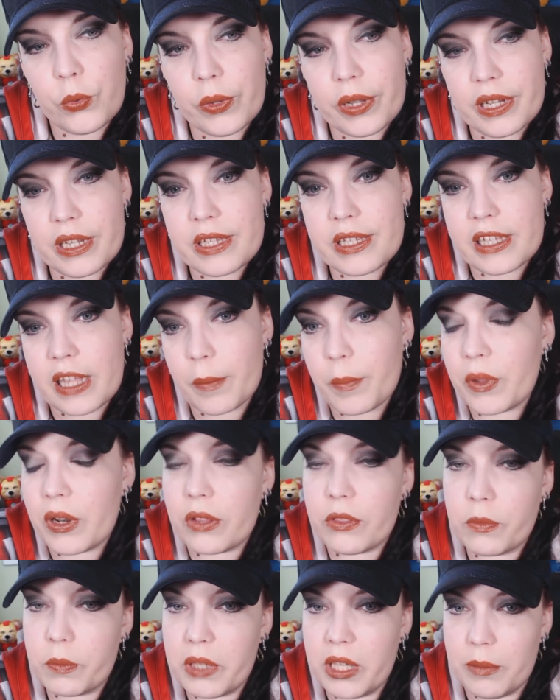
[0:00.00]
going to step
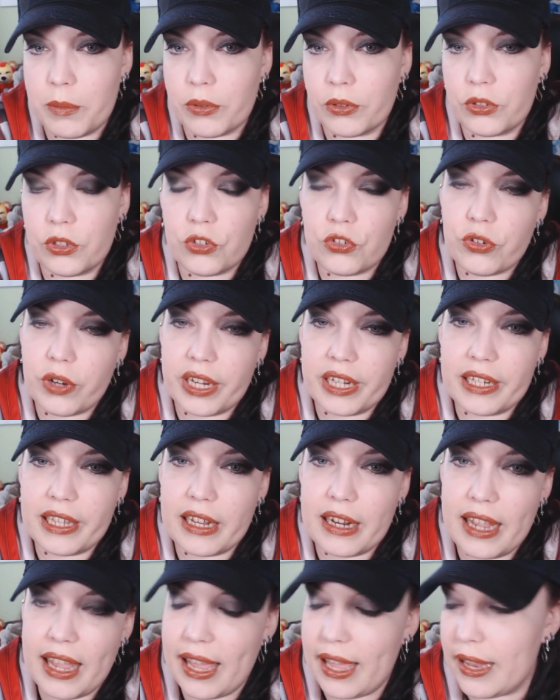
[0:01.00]
on other people to try and
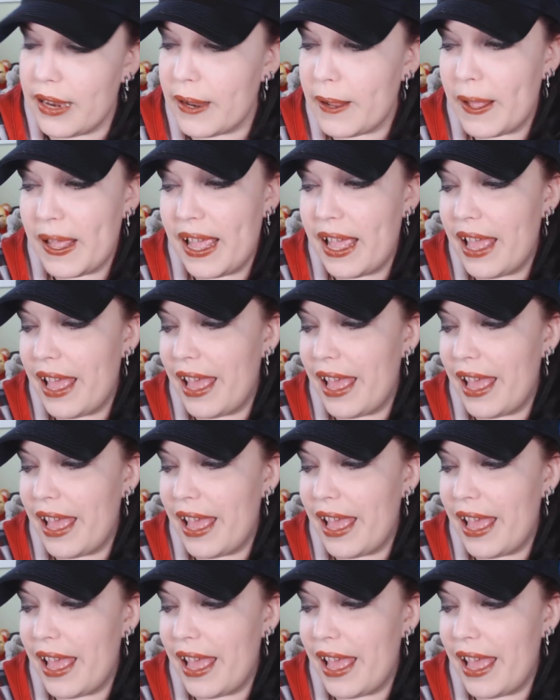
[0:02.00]
get ahead.